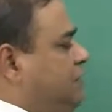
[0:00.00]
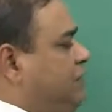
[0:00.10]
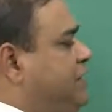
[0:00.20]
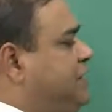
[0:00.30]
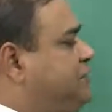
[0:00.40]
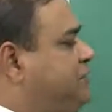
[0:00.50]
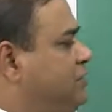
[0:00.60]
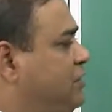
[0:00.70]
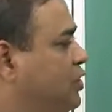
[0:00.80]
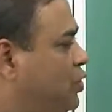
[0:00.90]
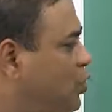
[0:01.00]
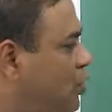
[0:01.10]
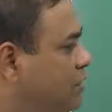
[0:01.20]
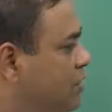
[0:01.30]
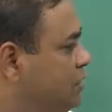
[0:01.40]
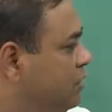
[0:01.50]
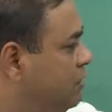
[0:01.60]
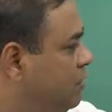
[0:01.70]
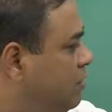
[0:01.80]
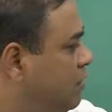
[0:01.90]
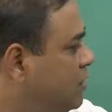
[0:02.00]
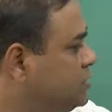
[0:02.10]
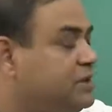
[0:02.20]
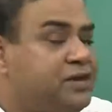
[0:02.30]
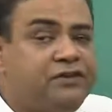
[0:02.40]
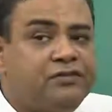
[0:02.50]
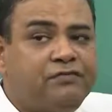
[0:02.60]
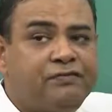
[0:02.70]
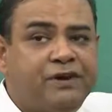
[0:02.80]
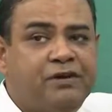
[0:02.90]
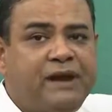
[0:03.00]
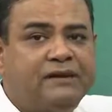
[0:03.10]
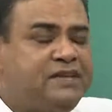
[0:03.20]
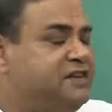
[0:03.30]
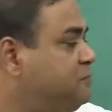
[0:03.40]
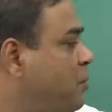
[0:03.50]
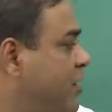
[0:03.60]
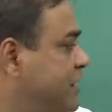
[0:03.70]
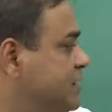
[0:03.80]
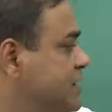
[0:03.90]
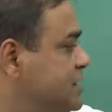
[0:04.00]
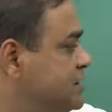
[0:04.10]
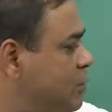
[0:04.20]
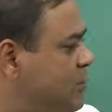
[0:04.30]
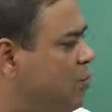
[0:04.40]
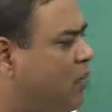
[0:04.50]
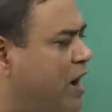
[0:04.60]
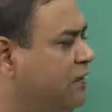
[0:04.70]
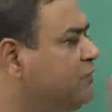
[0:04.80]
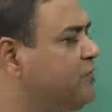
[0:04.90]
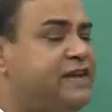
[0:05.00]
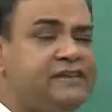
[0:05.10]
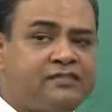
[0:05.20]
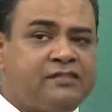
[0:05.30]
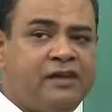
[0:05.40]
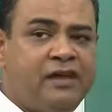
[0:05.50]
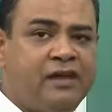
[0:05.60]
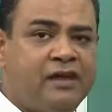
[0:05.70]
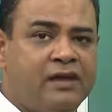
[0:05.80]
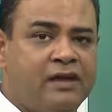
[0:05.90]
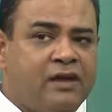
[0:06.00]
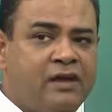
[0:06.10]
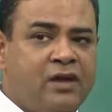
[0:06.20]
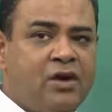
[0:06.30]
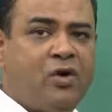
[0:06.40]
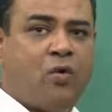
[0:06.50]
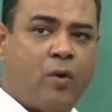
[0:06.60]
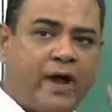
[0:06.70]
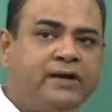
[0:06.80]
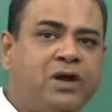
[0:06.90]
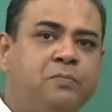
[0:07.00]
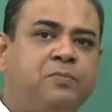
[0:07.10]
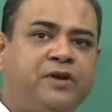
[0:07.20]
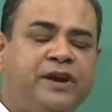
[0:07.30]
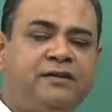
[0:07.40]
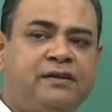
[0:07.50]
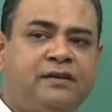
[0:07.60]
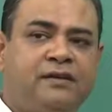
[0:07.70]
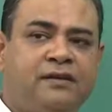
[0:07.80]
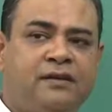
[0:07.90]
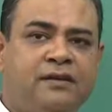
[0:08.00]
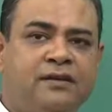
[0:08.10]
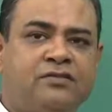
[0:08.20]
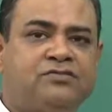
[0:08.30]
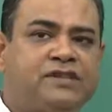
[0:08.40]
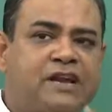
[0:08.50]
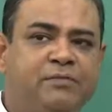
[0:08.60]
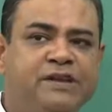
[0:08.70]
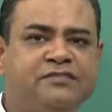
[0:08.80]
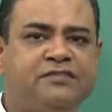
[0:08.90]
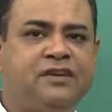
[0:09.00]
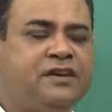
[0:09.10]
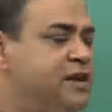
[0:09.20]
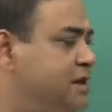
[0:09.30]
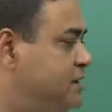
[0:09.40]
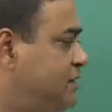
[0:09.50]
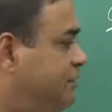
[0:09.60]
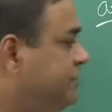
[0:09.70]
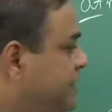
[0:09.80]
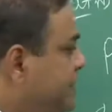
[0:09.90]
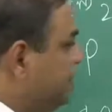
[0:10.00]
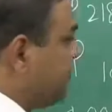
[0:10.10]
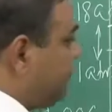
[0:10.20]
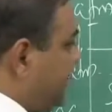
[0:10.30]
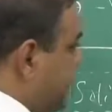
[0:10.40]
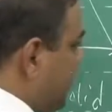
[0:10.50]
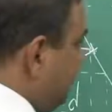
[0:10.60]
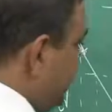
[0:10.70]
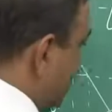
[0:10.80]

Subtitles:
phase rule or the degrees of freedom at this point, there will be one phase, one component. So, that means the degrees of freedom